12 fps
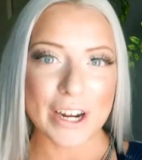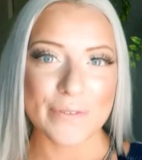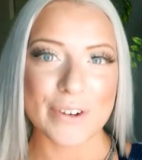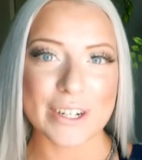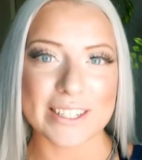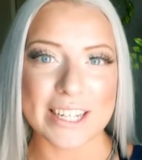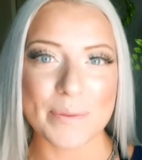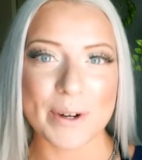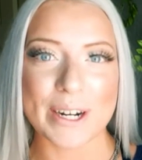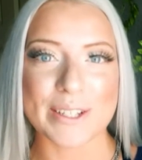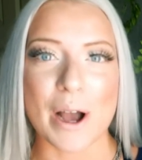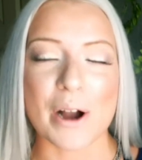First thing we're
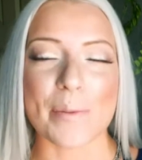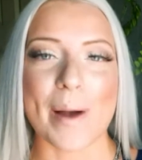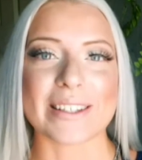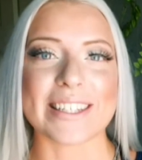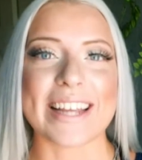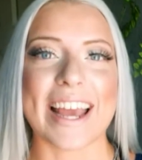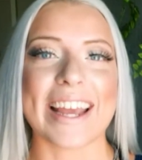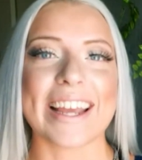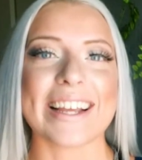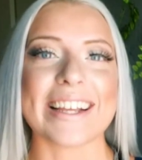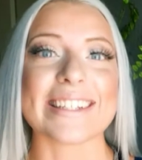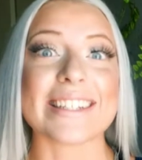going to talk about today is